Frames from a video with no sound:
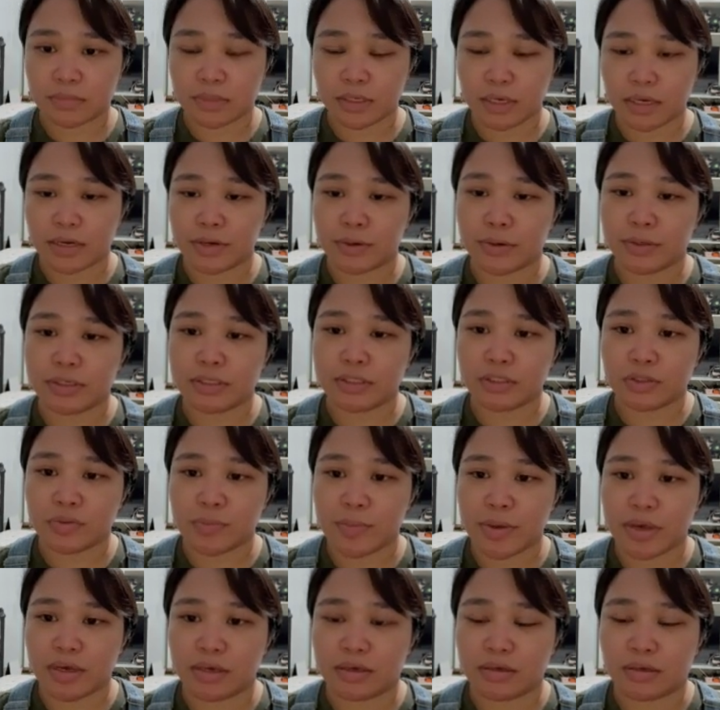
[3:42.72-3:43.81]
In order to
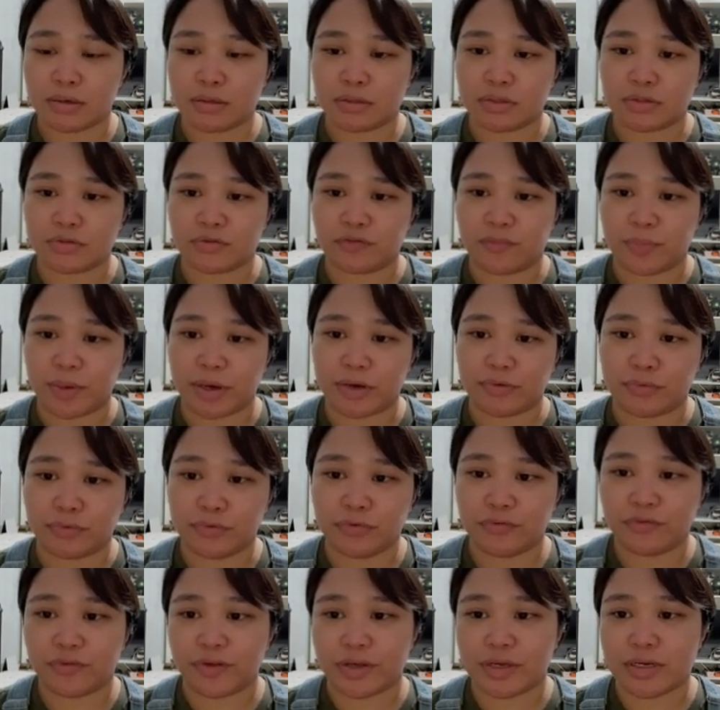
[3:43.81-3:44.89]
make use of
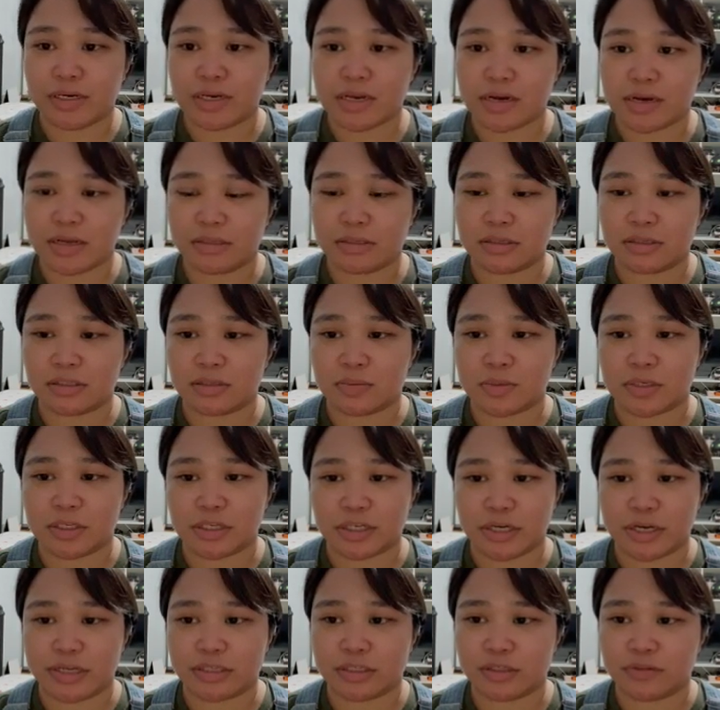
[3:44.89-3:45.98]
pyruvate, it needs to be
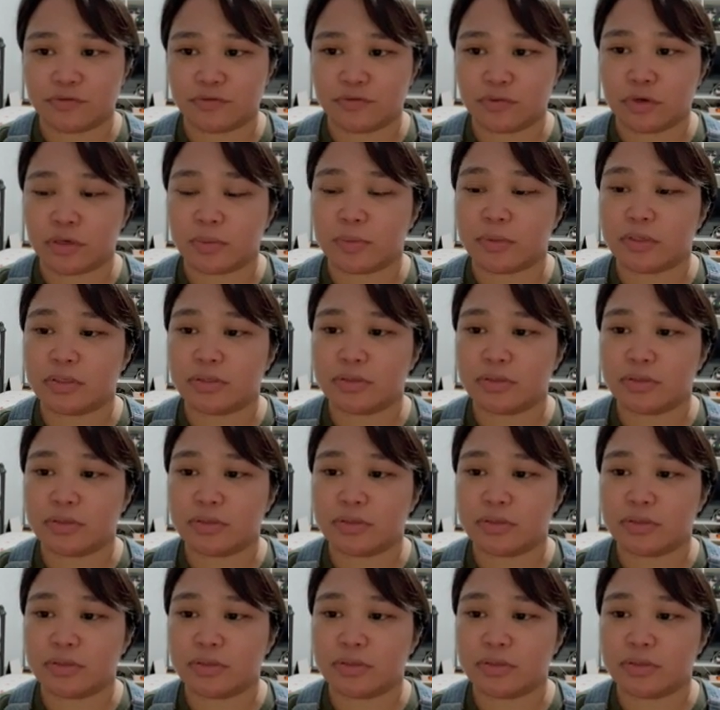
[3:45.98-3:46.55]
transformed.